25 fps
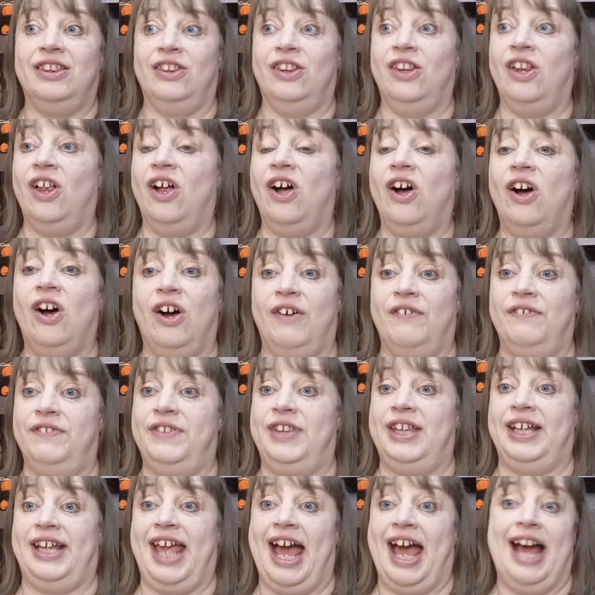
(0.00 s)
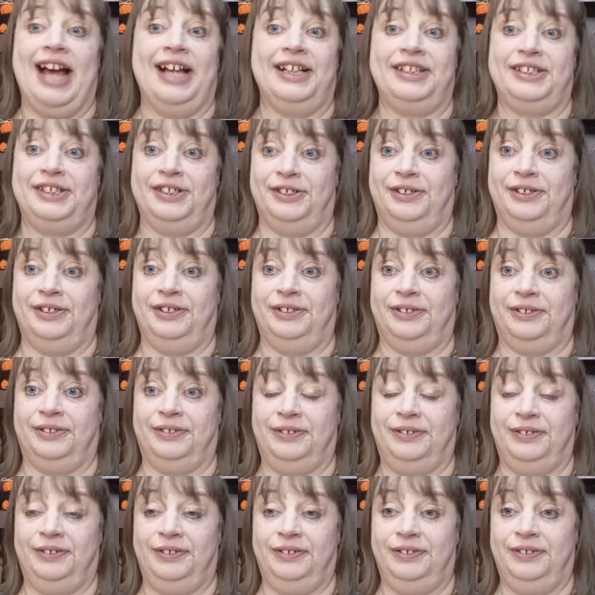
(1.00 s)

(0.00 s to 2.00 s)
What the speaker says: love the cat tunnel,